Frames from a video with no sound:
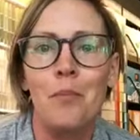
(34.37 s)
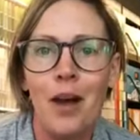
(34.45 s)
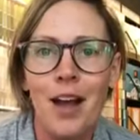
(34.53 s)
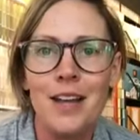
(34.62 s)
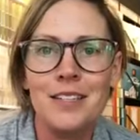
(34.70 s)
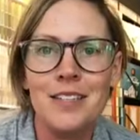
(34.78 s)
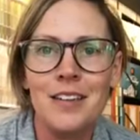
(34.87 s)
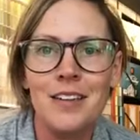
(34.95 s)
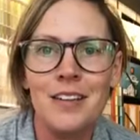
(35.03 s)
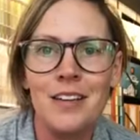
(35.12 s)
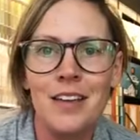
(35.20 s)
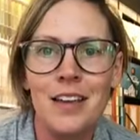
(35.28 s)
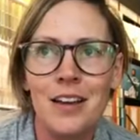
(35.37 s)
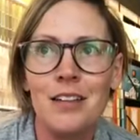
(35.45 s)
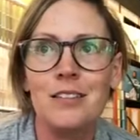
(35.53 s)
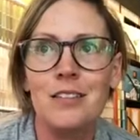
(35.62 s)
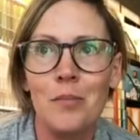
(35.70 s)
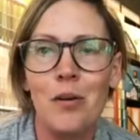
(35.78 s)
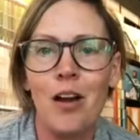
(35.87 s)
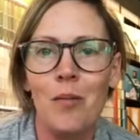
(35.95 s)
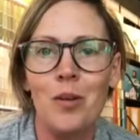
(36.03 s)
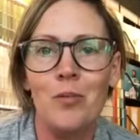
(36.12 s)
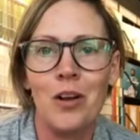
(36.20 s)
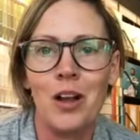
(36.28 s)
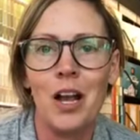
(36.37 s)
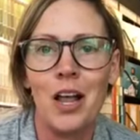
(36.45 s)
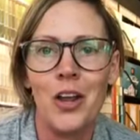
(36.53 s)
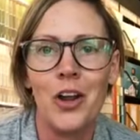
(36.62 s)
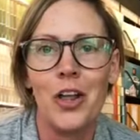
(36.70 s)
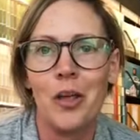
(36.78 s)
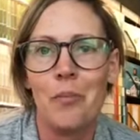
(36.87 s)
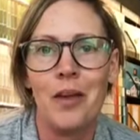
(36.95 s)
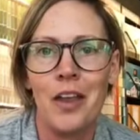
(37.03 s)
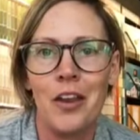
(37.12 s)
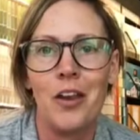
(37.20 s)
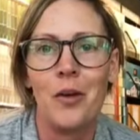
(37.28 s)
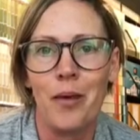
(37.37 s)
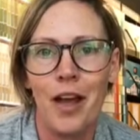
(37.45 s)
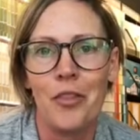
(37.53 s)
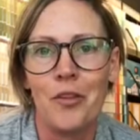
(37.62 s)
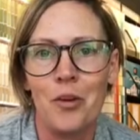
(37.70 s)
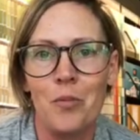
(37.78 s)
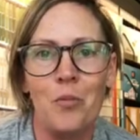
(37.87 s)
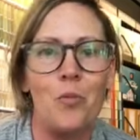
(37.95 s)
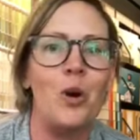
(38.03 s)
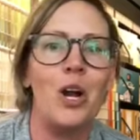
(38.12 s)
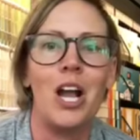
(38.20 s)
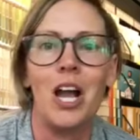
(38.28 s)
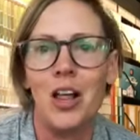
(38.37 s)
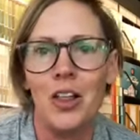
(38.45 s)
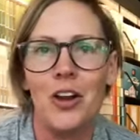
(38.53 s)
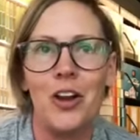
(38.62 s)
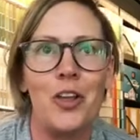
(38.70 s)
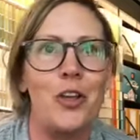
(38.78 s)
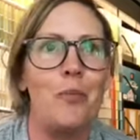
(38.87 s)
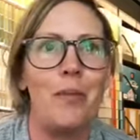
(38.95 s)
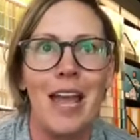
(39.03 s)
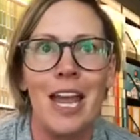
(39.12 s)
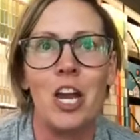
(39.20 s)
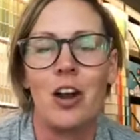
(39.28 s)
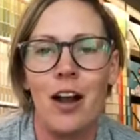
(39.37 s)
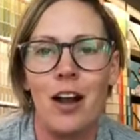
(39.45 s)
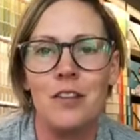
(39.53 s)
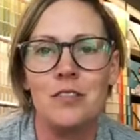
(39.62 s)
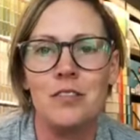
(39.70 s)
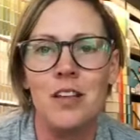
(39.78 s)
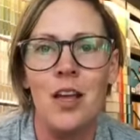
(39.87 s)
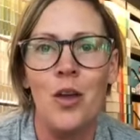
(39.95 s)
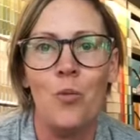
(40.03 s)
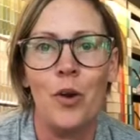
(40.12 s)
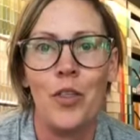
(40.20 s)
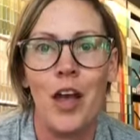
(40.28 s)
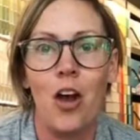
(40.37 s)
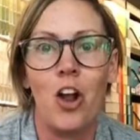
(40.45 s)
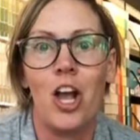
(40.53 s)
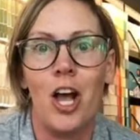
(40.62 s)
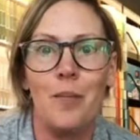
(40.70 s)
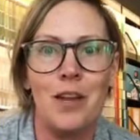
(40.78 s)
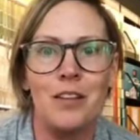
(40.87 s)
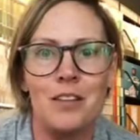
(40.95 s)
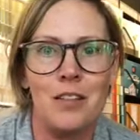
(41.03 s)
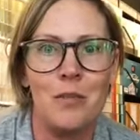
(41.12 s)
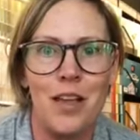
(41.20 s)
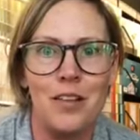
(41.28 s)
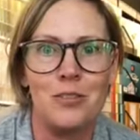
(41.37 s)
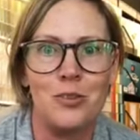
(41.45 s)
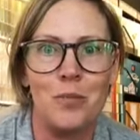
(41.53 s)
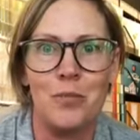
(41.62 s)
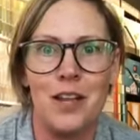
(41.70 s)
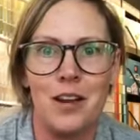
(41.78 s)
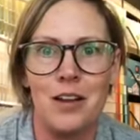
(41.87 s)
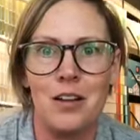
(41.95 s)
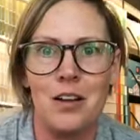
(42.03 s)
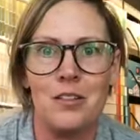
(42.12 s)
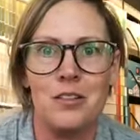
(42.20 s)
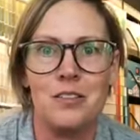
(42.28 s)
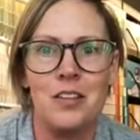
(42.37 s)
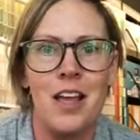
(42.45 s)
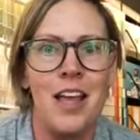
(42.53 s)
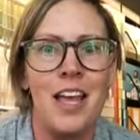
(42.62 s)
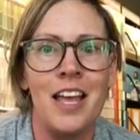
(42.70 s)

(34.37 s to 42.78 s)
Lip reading: But here's the problem. What color do you paint your bathroom? What color do you paint your house without coming into the paint store and picking out colors?